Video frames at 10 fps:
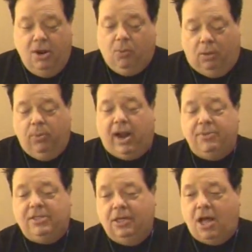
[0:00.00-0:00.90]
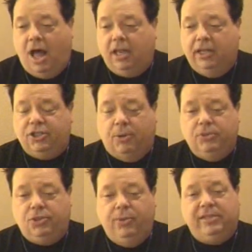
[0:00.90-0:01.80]
when I was in college, I
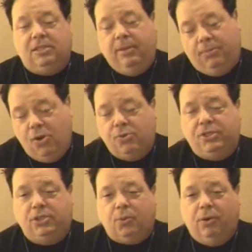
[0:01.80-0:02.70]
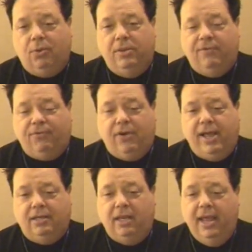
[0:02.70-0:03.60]
was doing some hypnosis work with a
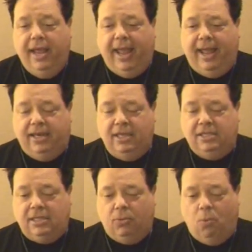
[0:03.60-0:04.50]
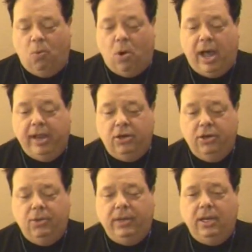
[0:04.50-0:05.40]
friend, and he said, "Why are
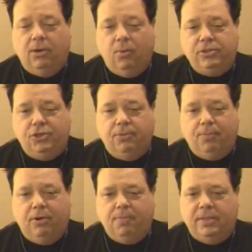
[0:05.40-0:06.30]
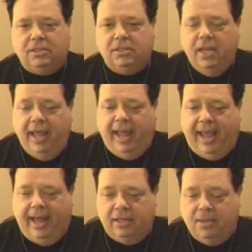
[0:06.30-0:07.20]
you here? What's your purpose?"
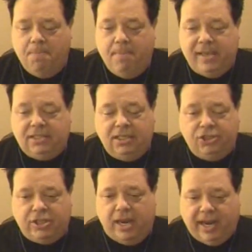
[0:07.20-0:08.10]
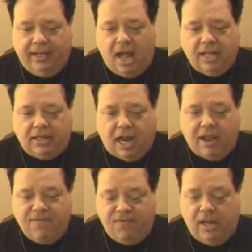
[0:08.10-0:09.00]
And the message that I got, that I
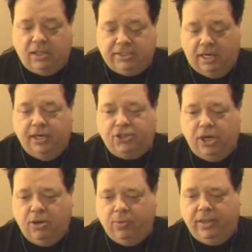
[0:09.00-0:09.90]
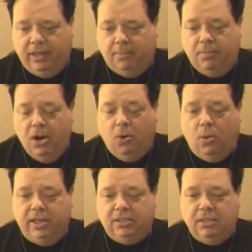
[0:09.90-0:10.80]
felt and I shared with him,
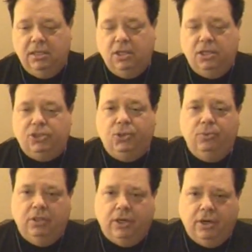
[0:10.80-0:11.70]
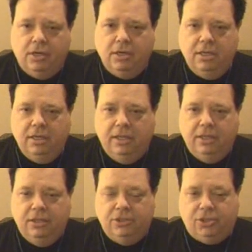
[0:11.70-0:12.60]
was to learn
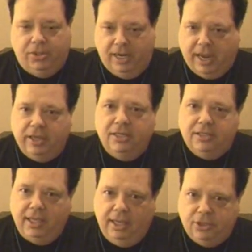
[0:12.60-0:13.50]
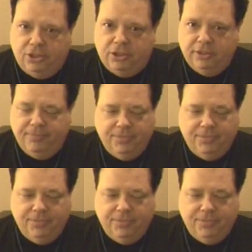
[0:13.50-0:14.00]
so that I can teach.